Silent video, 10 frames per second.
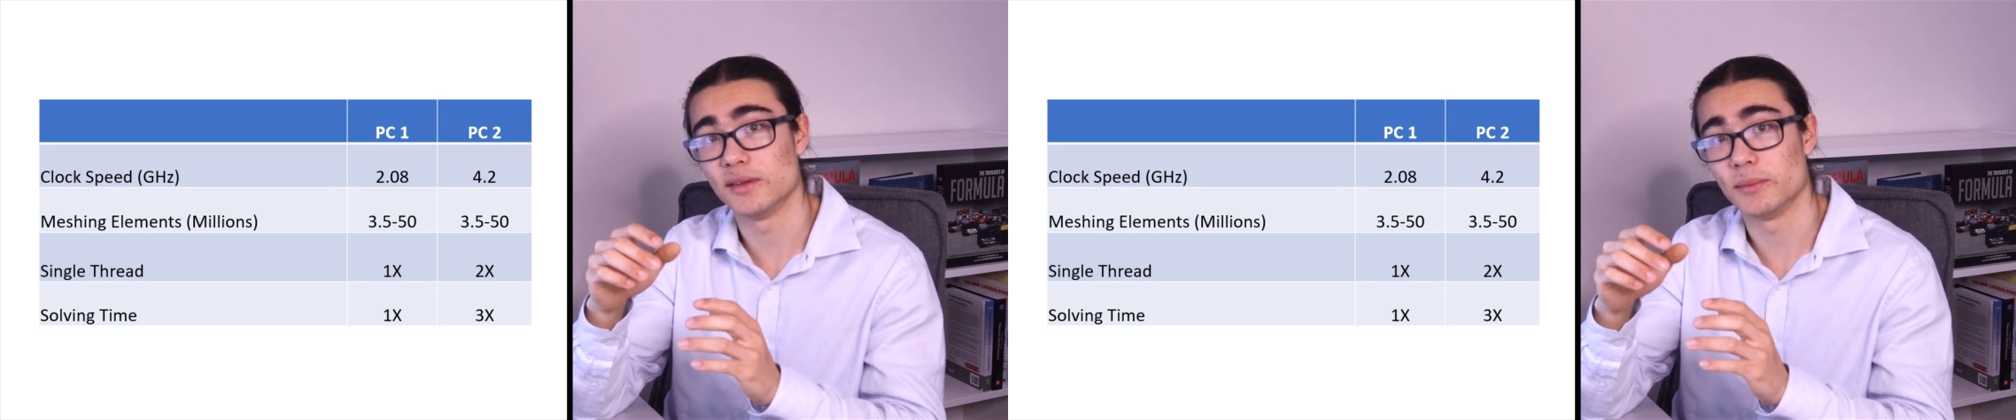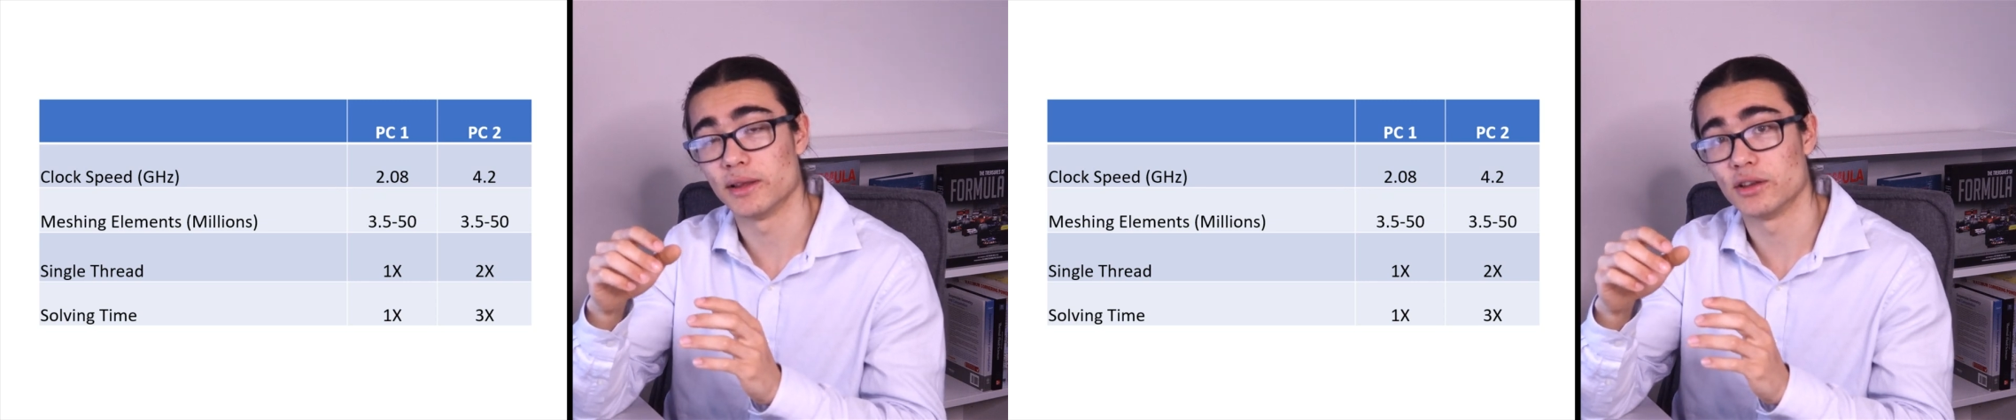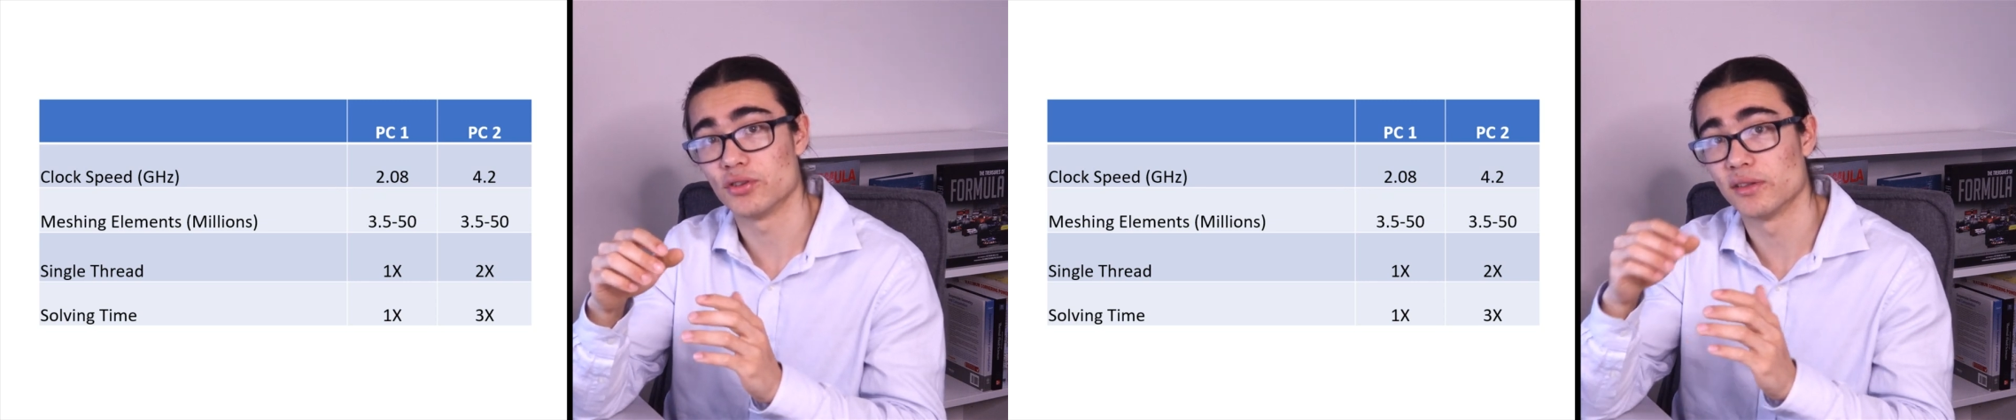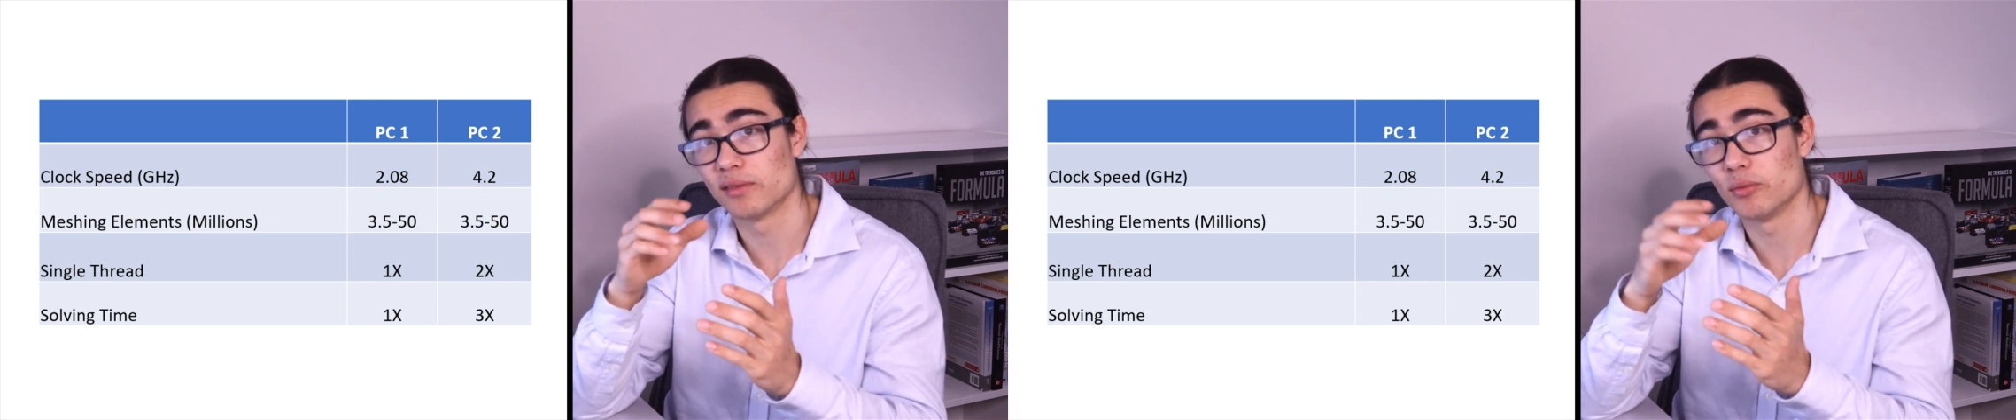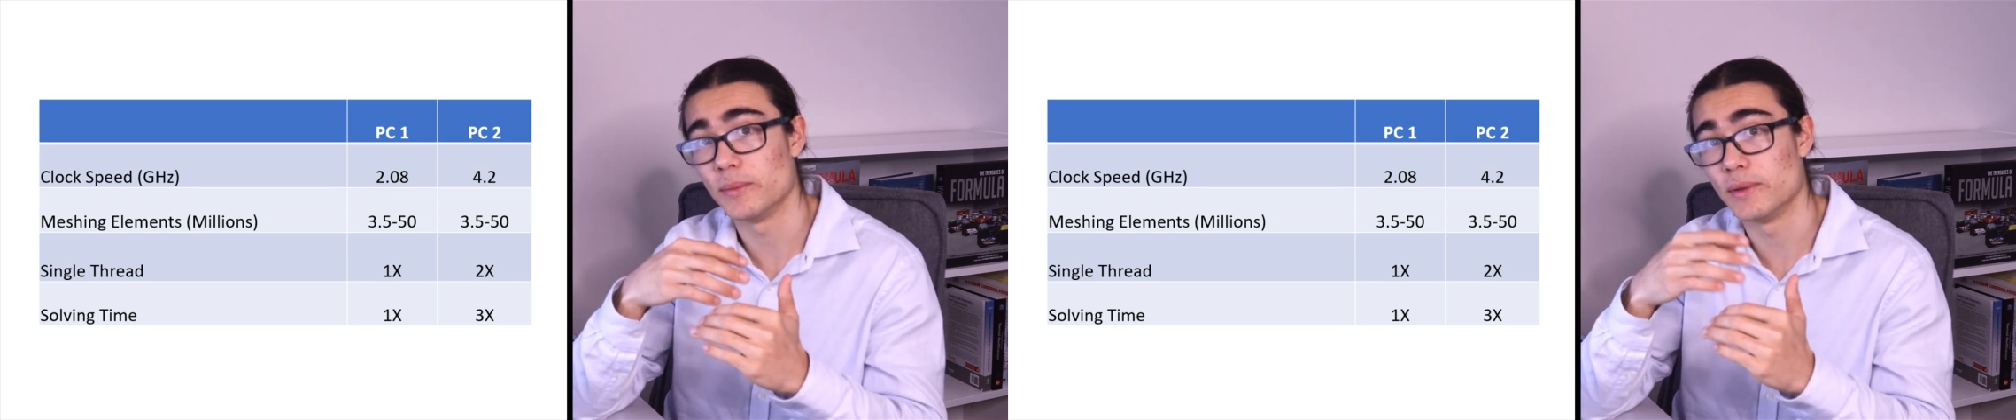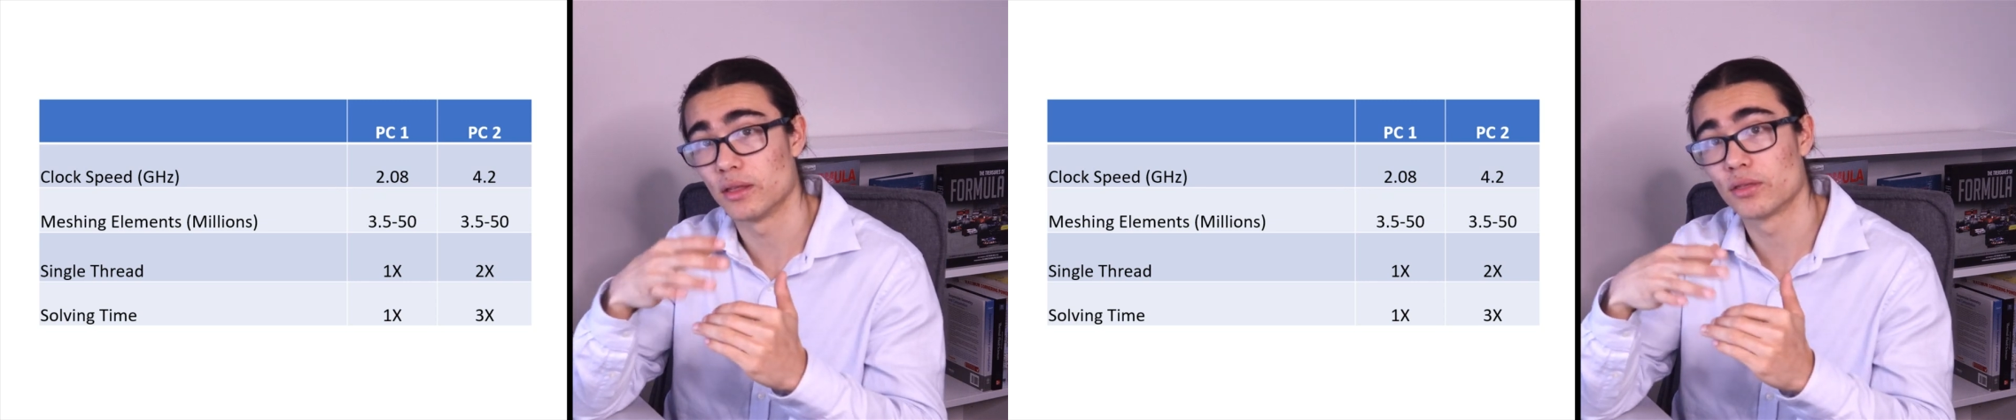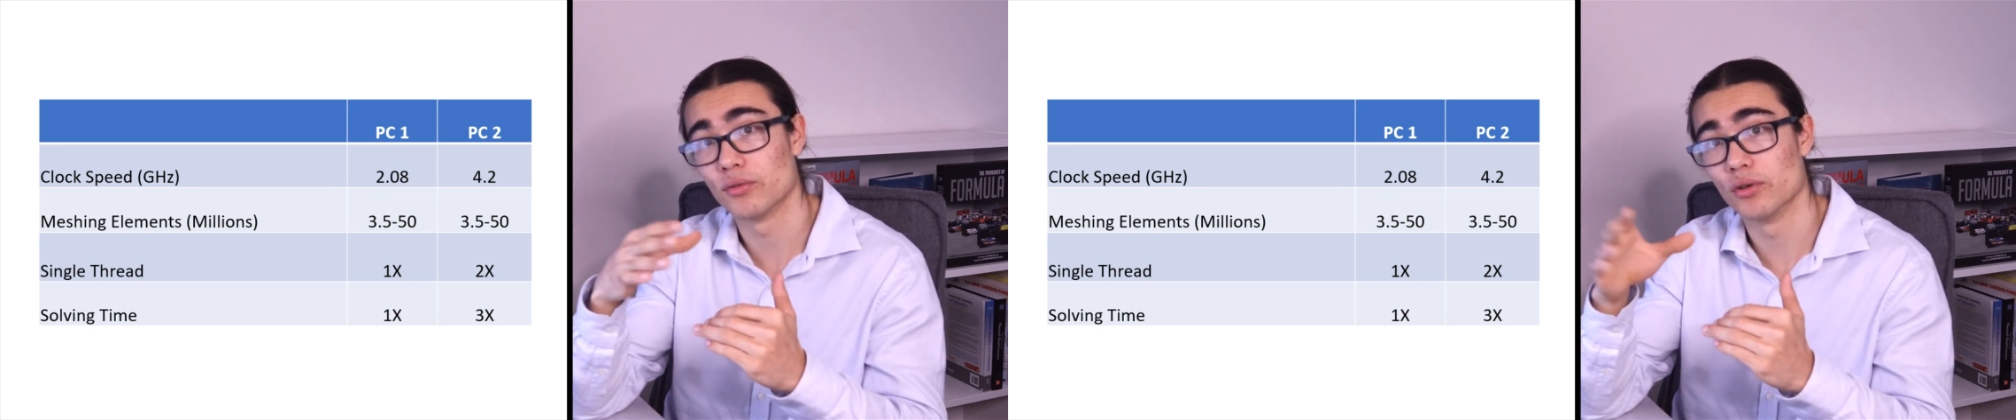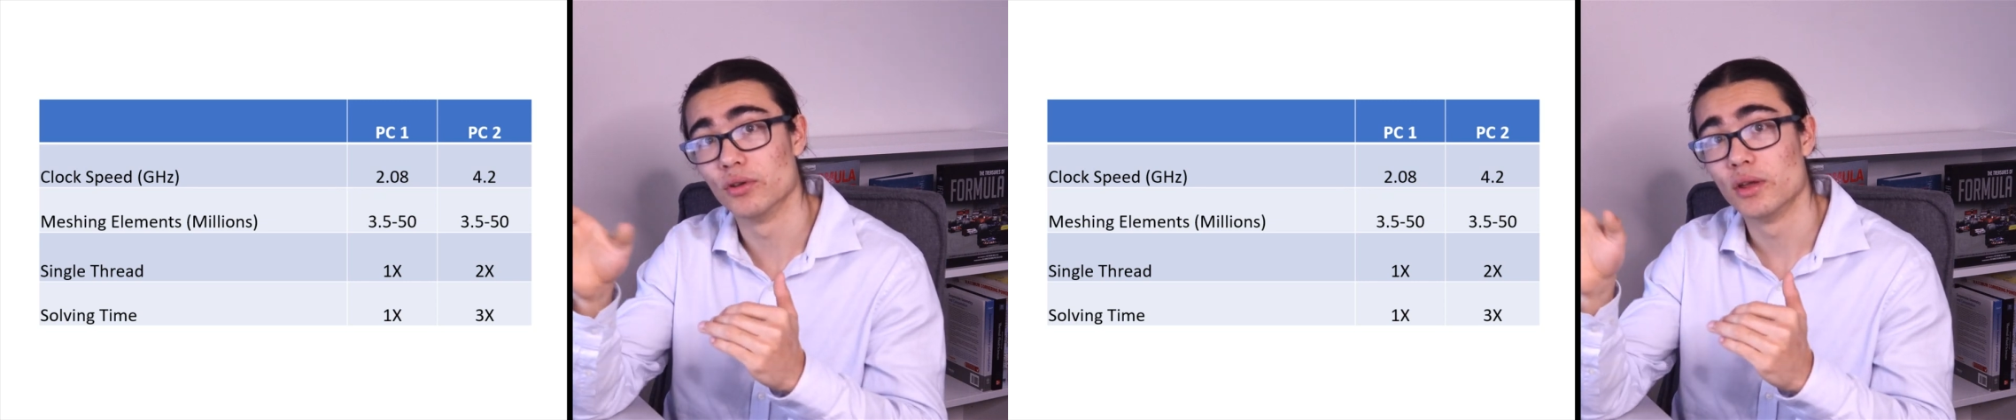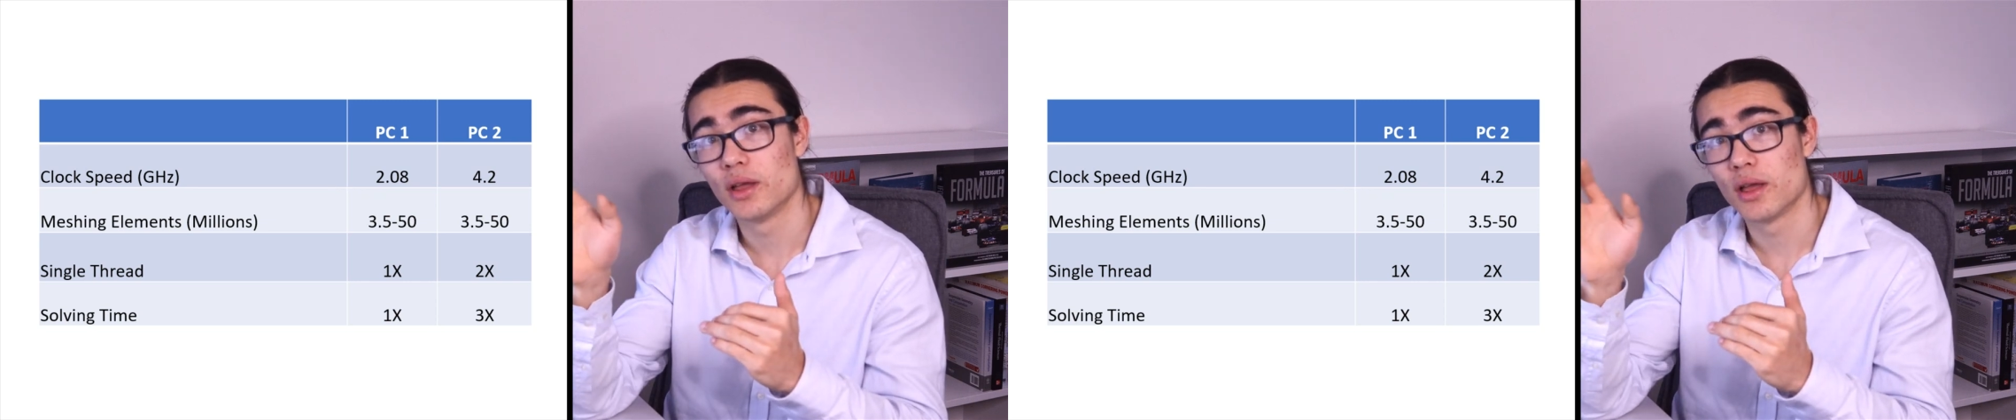simulations sweeping through